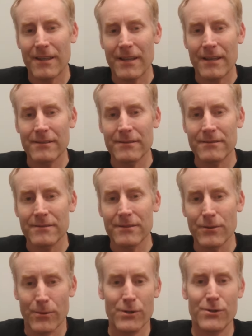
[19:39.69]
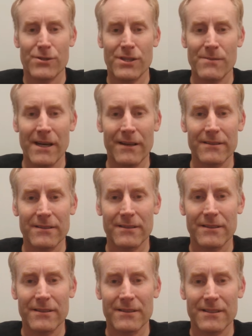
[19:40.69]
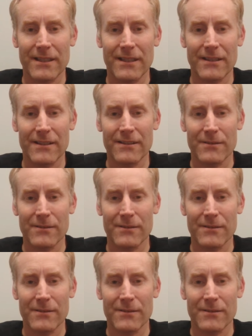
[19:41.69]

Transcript: then you reduce the amount that uh,